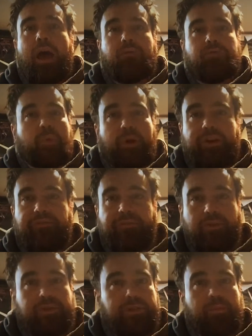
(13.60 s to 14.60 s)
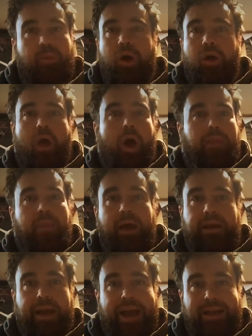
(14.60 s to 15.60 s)
I was working for a small
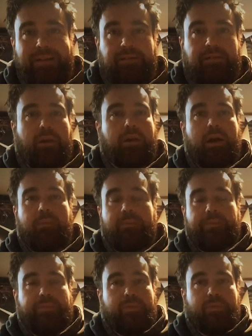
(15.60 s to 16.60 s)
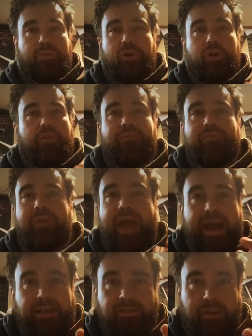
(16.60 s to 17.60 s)
online ad startup. You know, the
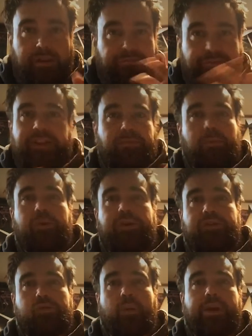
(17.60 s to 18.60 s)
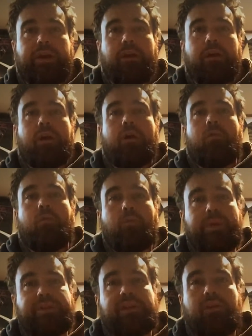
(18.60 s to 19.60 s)
ads on Facebook and Twitter.
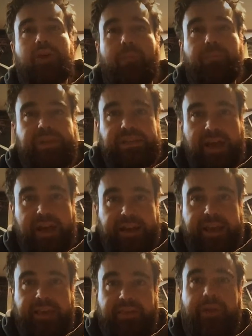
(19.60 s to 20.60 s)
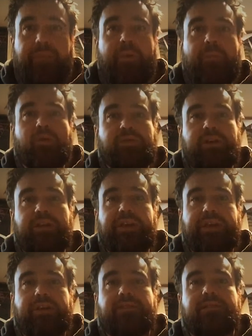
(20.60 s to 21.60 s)
We tell companies how to get them the most
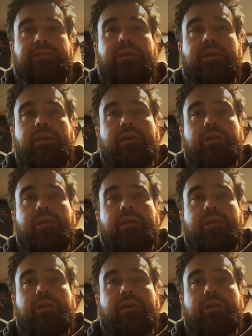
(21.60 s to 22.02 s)
clicks.